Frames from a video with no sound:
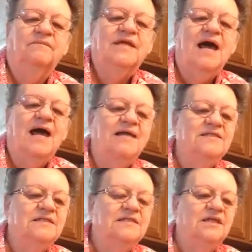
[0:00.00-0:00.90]

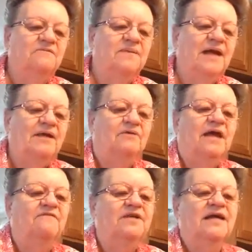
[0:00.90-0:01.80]
dies and stuff, but I don't
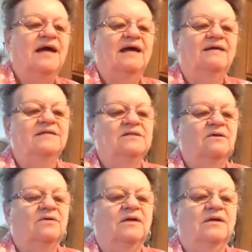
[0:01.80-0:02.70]
have a die,
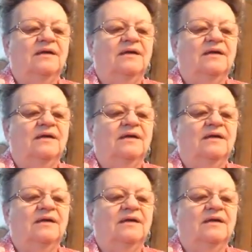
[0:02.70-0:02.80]
so